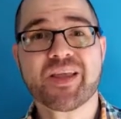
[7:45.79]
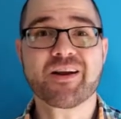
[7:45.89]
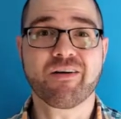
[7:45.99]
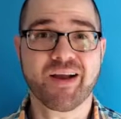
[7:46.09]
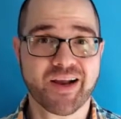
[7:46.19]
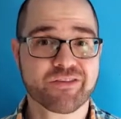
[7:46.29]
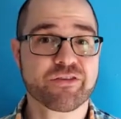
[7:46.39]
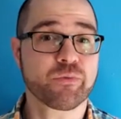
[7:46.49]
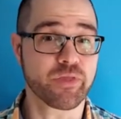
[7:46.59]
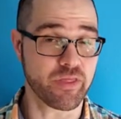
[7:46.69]

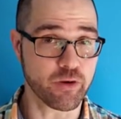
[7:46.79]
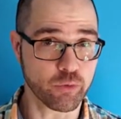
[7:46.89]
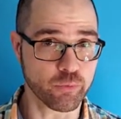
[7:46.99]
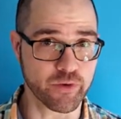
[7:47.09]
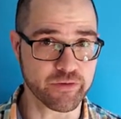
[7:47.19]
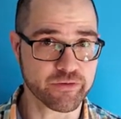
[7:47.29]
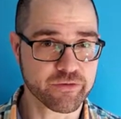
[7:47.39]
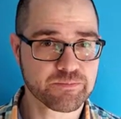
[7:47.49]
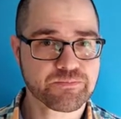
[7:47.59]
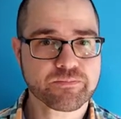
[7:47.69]
interacts with the old ones.